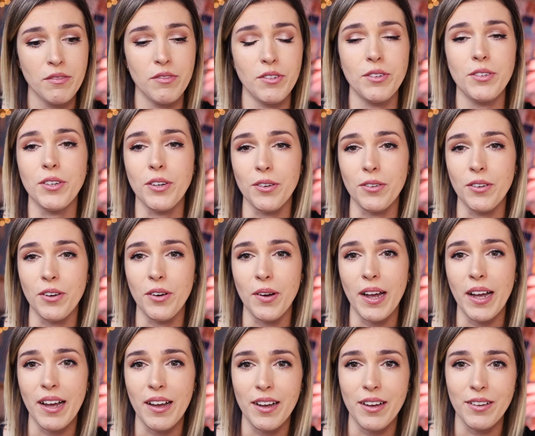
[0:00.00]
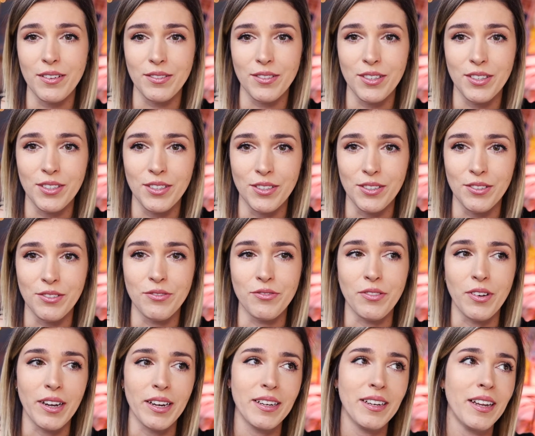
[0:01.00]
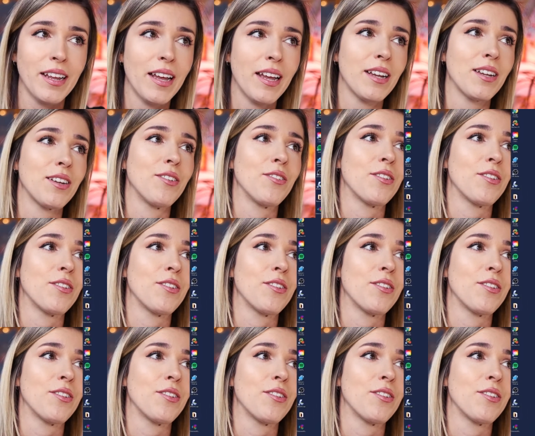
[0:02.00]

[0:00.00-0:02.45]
If you don't know how to find that,